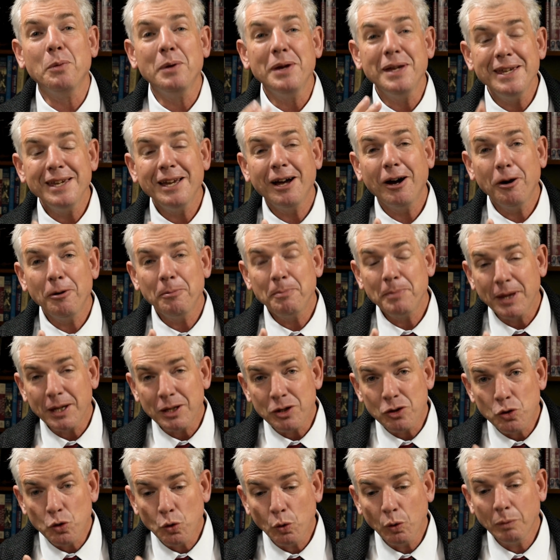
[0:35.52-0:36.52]
we hope
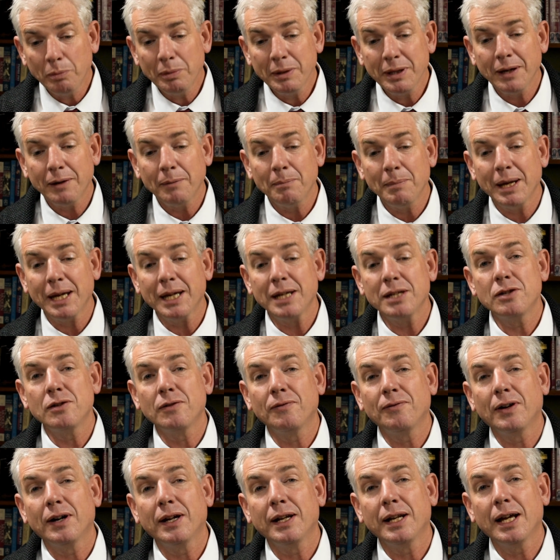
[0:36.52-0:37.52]
that you will be amazed to
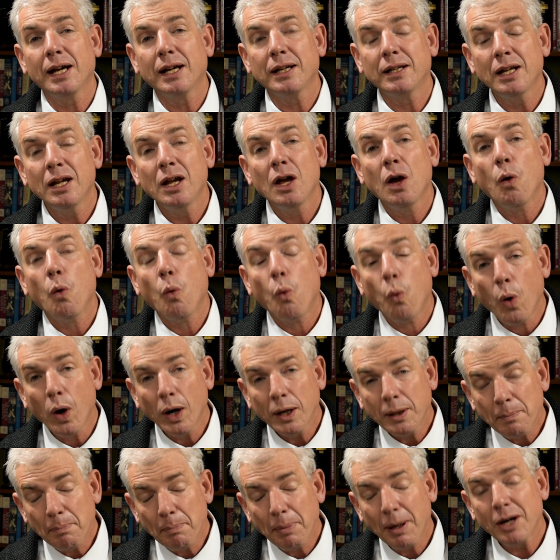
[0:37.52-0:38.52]
find out
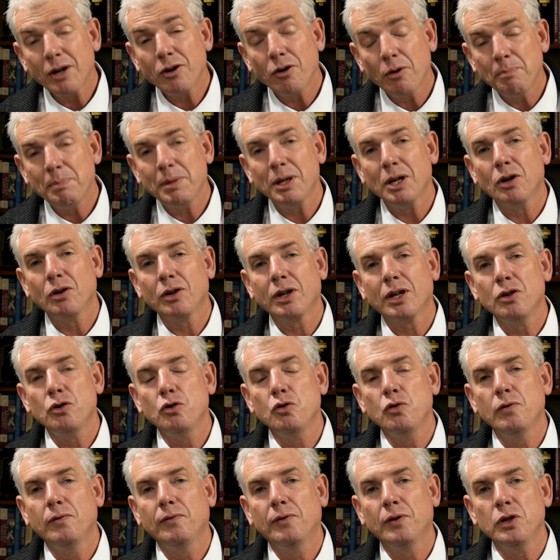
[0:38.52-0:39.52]
what Padre Pio can
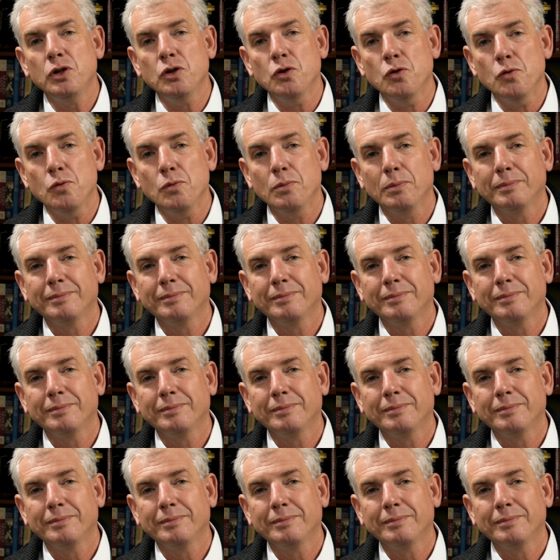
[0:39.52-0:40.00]
do for you.